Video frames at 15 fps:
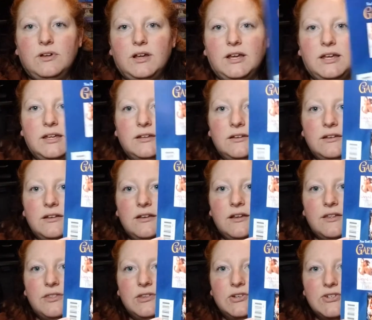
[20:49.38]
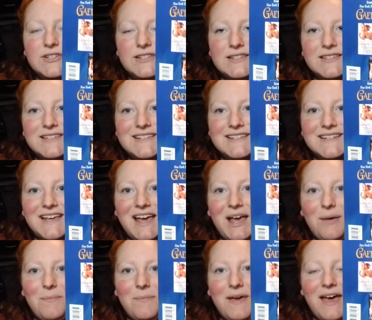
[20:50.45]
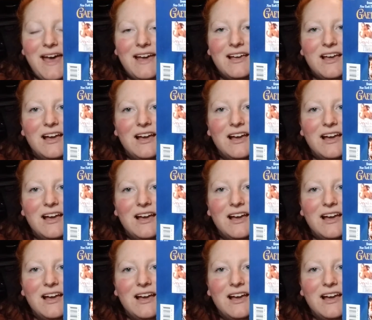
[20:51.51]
And another step back.